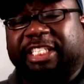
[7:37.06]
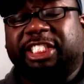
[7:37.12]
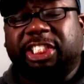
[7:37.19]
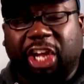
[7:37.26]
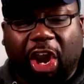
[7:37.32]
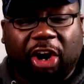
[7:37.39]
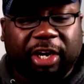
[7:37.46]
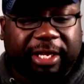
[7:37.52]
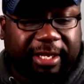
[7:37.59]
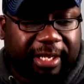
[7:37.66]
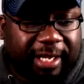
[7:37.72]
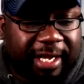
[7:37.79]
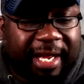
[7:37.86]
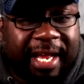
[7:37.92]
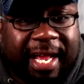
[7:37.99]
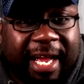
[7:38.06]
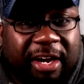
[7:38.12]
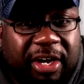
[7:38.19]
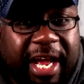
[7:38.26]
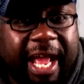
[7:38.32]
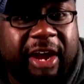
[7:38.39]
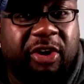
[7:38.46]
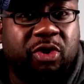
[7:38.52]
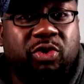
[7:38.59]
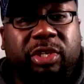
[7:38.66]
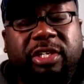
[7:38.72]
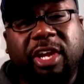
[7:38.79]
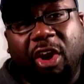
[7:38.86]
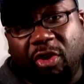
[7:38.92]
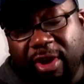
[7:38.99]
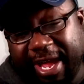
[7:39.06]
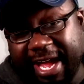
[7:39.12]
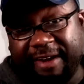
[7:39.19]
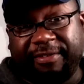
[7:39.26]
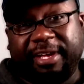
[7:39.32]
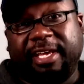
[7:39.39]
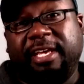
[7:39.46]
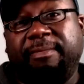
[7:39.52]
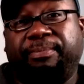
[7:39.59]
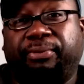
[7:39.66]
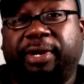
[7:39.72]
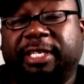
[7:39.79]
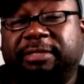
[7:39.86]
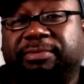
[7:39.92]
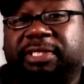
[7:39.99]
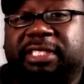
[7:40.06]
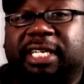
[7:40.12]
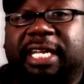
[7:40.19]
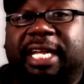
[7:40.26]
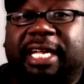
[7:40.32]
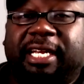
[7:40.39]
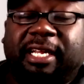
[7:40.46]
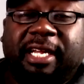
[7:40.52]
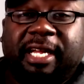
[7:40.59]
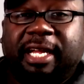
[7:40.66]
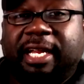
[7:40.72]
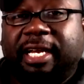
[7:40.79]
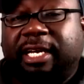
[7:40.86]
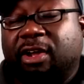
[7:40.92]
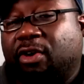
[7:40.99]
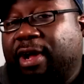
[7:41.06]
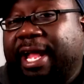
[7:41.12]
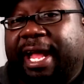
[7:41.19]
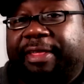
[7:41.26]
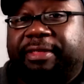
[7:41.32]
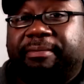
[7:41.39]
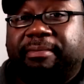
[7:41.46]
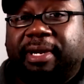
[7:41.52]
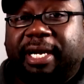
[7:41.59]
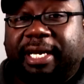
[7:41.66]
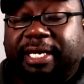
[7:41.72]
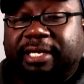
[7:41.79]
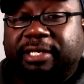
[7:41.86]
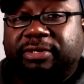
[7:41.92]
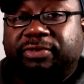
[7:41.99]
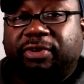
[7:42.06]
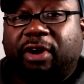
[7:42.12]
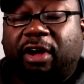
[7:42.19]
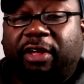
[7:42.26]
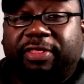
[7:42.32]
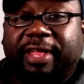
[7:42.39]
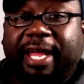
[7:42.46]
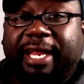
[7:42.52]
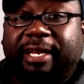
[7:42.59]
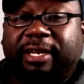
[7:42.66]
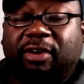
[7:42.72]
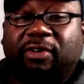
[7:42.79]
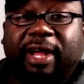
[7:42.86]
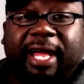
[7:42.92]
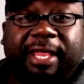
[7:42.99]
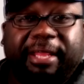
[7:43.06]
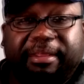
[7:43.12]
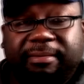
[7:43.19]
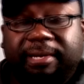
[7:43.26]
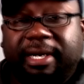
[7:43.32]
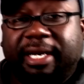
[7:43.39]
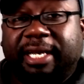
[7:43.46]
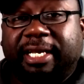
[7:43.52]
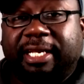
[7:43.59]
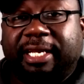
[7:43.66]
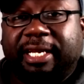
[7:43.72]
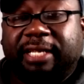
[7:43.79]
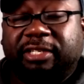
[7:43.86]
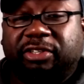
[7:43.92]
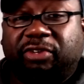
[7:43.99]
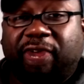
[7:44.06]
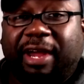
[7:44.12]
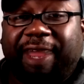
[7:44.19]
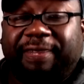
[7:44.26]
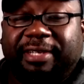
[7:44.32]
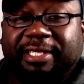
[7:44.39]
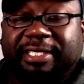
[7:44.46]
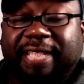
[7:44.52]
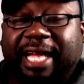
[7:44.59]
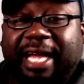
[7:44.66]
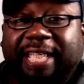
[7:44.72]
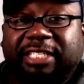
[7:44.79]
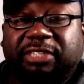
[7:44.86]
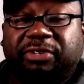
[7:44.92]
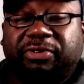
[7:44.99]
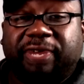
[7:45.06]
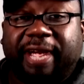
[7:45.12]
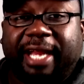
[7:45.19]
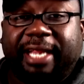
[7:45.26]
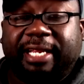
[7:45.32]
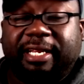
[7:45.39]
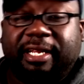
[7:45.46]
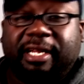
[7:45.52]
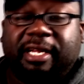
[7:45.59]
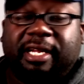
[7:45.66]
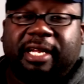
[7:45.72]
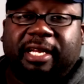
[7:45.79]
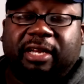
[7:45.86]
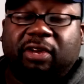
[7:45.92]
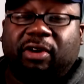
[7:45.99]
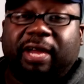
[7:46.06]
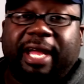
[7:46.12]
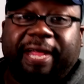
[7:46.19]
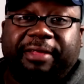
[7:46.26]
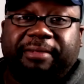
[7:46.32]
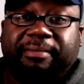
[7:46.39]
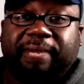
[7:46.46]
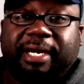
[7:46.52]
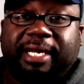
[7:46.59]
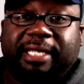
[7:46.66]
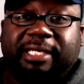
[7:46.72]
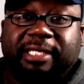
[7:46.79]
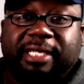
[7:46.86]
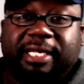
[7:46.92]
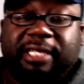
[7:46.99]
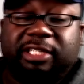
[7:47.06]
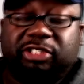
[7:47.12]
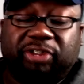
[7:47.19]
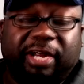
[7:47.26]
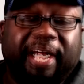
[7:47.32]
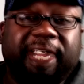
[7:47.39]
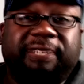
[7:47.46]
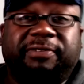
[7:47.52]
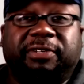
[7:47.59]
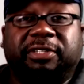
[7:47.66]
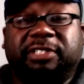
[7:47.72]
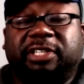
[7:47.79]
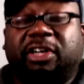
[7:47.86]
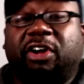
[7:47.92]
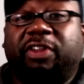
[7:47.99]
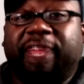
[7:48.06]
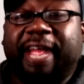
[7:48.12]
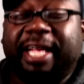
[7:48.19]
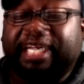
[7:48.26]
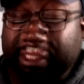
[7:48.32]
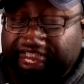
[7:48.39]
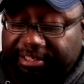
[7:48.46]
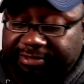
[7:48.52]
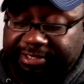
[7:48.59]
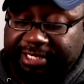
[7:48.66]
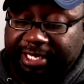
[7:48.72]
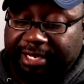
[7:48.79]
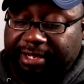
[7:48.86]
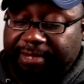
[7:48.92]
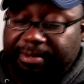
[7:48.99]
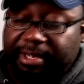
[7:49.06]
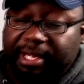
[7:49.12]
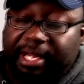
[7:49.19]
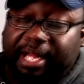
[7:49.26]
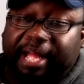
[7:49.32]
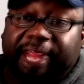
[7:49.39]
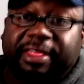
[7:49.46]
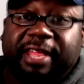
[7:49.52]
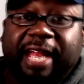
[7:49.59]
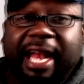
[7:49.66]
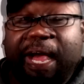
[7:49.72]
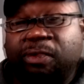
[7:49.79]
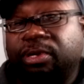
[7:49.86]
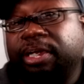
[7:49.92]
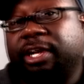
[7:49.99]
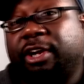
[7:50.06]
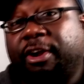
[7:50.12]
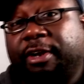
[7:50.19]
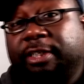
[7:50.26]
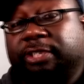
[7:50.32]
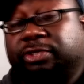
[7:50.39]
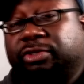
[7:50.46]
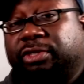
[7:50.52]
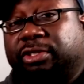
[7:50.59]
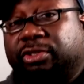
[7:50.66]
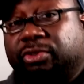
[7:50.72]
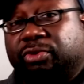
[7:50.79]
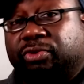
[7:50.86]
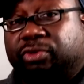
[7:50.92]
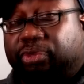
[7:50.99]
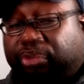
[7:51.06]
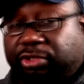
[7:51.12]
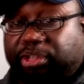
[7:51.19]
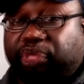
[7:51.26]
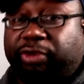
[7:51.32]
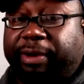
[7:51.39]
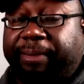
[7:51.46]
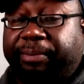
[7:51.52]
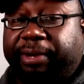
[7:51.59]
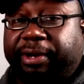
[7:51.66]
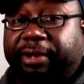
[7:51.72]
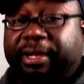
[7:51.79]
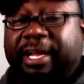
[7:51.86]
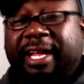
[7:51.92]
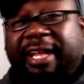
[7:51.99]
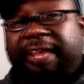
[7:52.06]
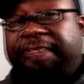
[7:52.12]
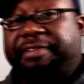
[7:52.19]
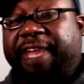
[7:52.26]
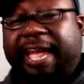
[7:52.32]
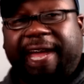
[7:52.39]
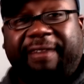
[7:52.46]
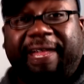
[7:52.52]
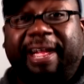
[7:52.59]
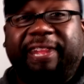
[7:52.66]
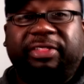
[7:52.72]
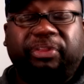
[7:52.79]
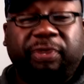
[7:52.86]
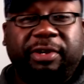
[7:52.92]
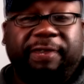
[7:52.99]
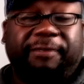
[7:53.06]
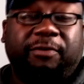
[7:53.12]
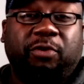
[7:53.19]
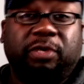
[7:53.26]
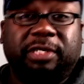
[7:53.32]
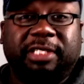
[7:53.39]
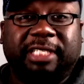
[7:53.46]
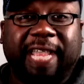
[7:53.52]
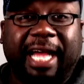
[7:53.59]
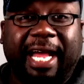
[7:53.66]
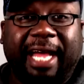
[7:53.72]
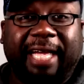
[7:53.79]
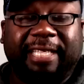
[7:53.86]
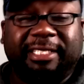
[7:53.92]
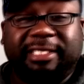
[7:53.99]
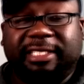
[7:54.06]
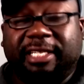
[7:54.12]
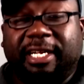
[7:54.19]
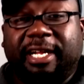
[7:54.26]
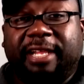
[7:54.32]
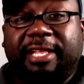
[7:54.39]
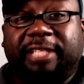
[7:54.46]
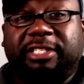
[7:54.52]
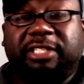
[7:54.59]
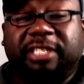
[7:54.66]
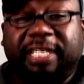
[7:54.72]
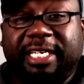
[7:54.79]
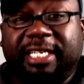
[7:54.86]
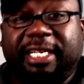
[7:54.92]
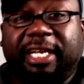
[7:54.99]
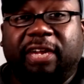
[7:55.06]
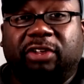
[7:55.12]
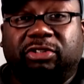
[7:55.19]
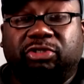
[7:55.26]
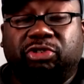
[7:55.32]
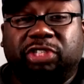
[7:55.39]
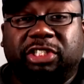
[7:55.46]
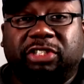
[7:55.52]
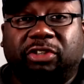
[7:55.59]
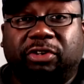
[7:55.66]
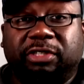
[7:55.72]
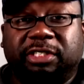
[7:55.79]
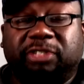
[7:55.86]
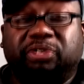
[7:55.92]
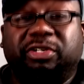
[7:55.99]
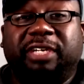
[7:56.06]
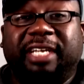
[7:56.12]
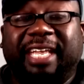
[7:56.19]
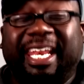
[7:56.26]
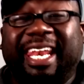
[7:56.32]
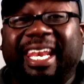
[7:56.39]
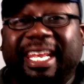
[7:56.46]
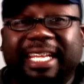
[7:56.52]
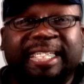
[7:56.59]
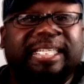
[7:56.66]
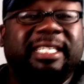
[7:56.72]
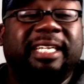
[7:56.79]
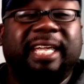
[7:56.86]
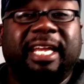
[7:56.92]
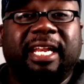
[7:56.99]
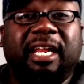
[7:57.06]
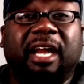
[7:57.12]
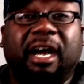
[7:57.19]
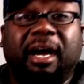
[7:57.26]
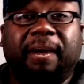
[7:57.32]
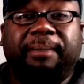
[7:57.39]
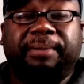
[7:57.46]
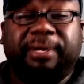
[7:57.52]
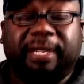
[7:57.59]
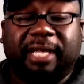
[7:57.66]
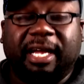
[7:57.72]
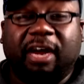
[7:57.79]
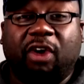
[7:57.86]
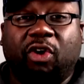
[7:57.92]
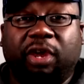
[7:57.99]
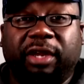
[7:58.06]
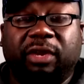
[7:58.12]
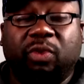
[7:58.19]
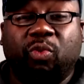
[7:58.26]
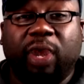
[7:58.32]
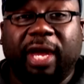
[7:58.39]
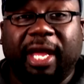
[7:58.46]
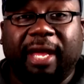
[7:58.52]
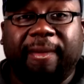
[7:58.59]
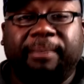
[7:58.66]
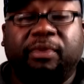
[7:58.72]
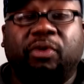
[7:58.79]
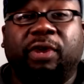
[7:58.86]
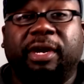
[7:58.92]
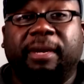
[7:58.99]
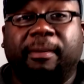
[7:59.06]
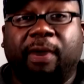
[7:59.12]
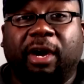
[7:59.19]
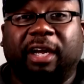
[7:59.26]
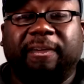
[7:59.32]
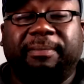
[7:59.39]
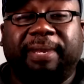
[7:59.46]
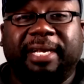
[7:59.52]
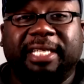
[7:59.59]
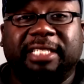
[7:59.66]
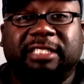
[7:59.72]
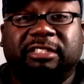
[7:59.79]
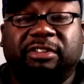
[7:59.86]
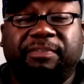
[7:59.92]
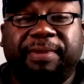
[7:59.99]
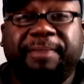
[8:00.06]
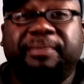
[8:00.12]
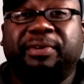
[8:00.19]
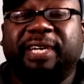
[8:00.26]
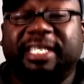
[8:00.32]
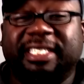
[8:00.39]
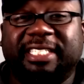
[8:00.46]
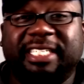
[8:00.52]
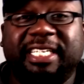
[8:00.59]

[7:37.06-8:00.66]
started, who don't have a heat press machine and don't have the money to do all that, don't have the money to get your graphic designs created, don't have the money to get the transfers and all that stuff set up, then I would encourage you to use a screen printer. If you have like 3 or 4 designs that you need to get onto a shirt so you can at least get it up on the web or in the marketplace so people can see